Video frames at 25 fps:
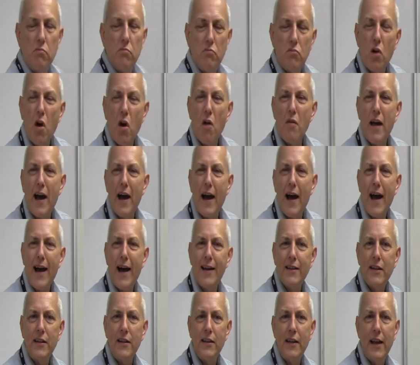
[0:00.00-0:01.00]
not that
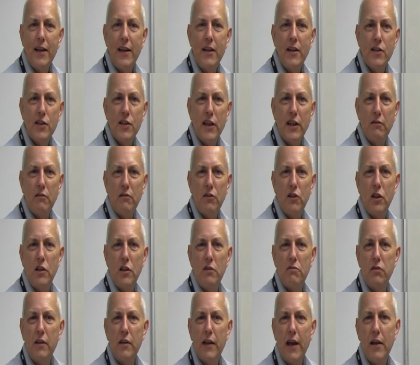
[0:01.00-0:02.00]
hard in the end, is it, when
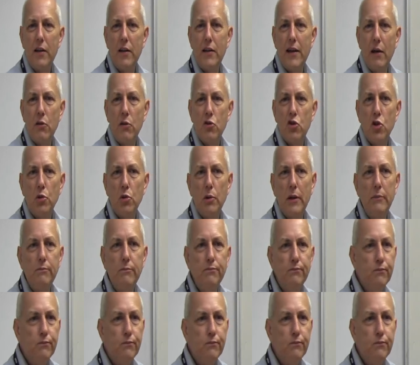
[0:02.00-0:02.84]
you get down to it?